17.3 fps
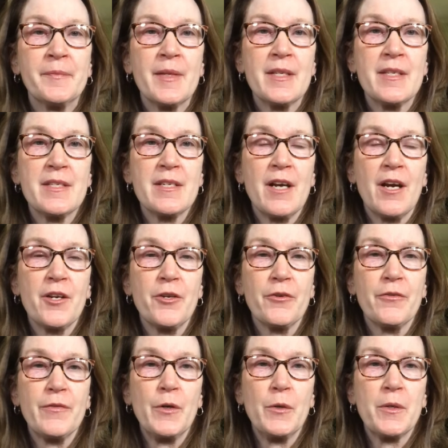is not
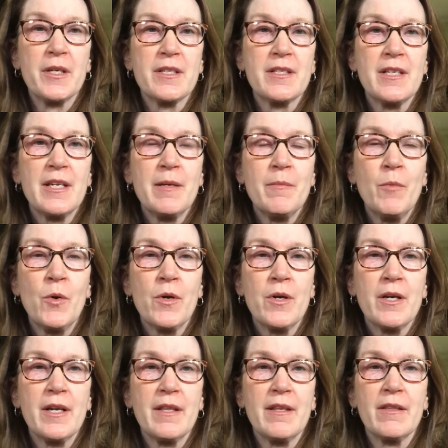your focus
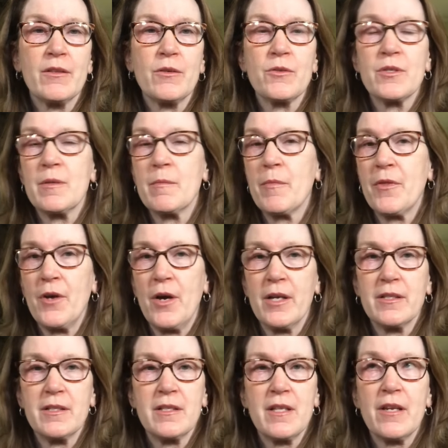anymore and that there's some
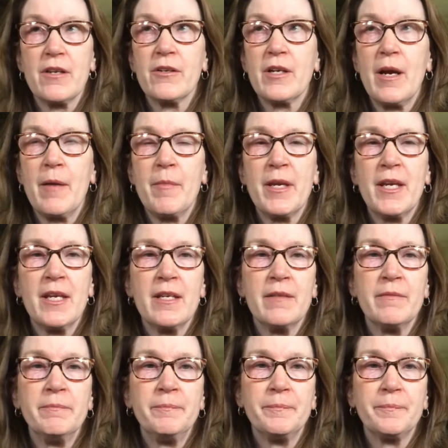thoughts that are coming in.